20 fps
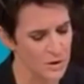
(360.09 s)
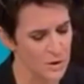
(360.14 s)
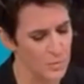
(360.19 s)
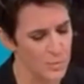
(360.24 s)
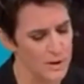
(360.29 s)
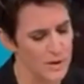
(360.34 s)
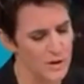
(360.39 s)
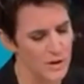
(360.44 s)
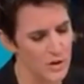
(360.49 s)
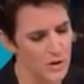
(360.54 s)

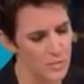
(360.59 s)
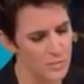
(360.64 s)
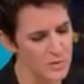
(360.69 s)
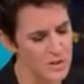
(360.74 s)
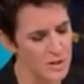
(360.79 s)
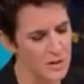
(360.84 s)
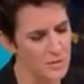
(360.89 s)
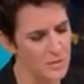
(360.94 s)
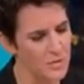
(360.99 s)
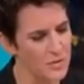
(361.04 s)
others
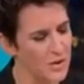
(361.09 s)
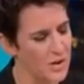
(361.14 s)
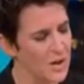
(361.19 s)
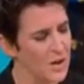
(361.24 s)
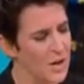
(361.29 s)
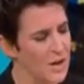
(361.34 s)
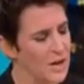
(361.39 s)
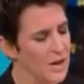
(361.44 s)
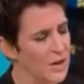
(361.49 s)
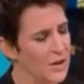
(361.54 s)
actually
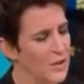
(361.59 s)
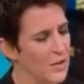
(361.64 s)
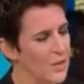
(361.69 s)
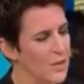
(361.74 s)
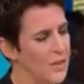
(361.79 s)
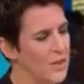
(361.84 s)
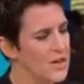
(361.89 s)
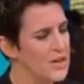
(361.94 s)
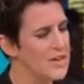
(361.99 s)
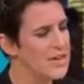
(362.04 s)
pressuring a new
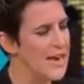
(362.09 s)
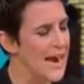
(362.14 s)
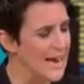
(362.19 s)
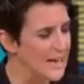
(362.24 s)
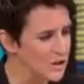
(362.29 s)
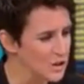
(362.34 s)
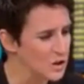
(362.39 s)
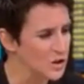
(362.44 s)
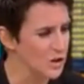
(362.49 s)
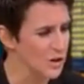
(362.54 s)
president
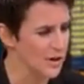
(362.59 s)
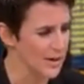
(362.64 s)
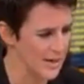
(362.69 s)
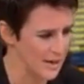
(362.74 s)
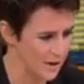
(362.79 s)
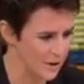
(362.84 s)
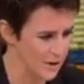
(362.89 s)
who has a part